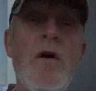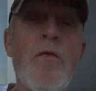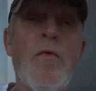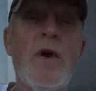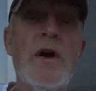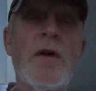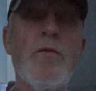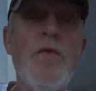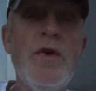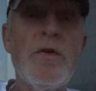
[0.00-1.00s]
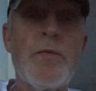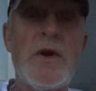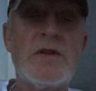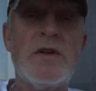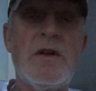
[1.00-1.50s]
what a real
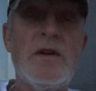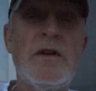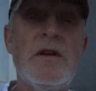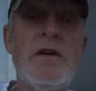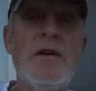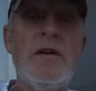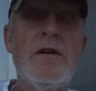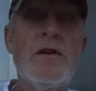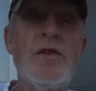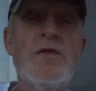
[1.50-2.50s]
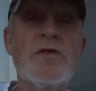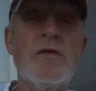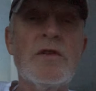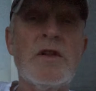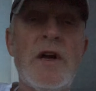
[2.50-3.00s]
president used to
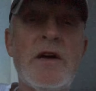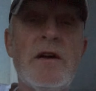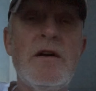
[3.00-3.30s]
look like.